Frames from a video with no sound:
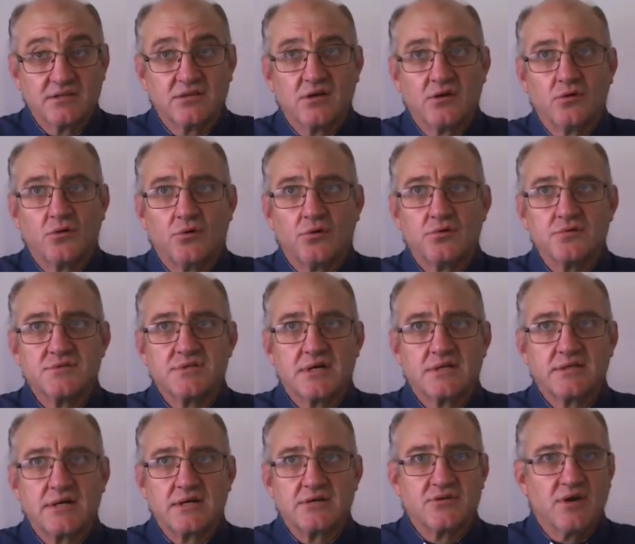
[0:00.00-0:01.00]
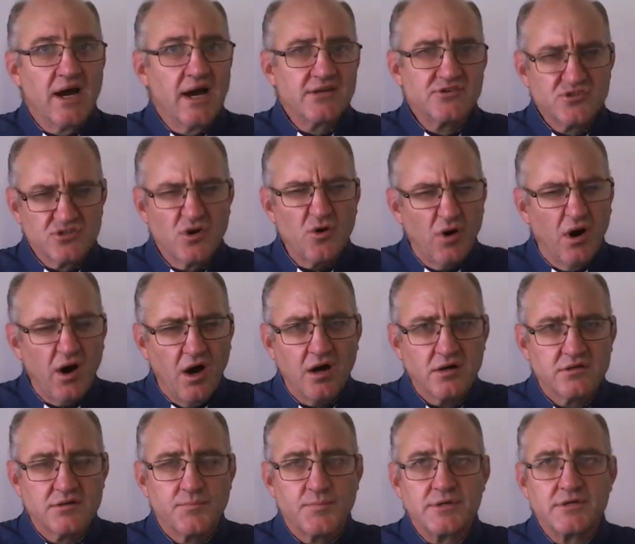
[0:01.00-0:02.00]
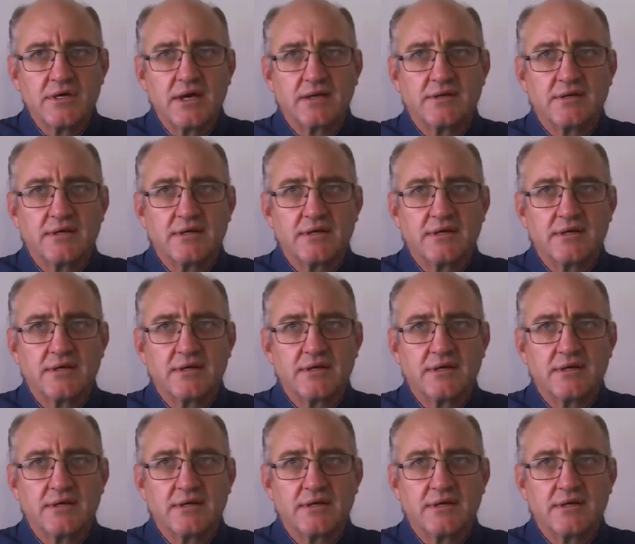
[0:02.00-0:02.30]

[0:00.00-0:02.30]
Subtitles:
the laws that they tried so hard to protect,